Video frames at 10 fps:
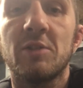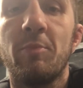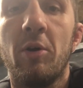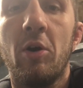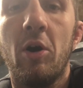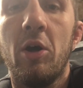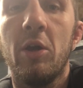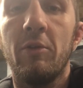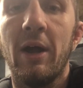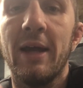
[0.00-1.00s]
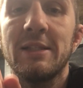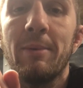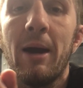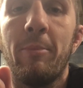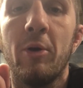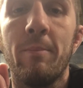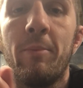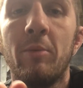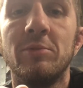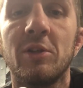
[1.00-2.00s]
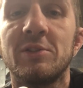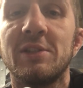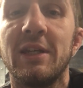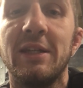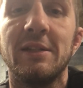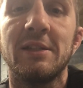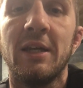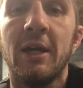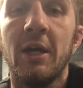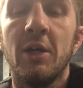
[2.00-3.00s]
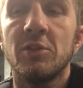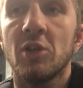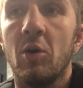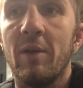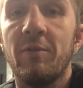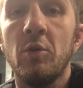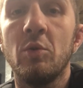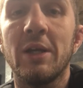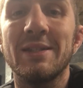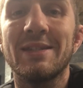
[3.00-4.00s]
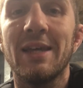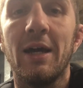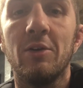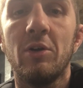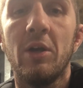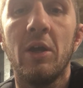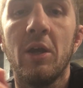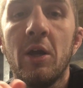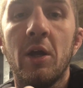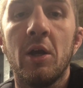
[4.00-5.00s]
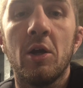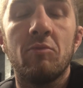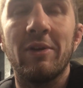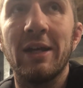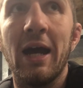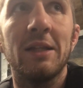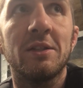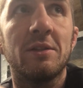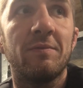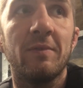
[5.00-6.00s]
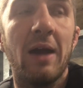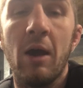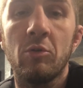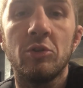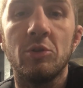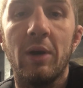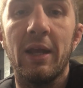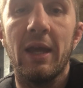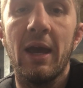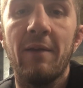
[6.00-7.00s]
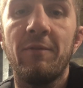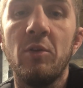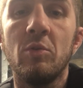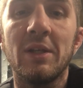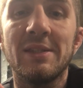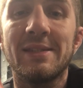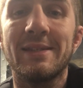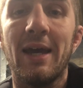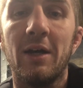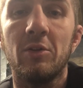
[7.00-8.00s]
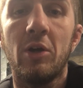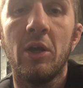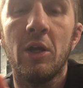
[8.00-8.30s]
sport, right? It's about putting bums on seats. So if you can sell, regardless of how good you are, yeah, if you can sell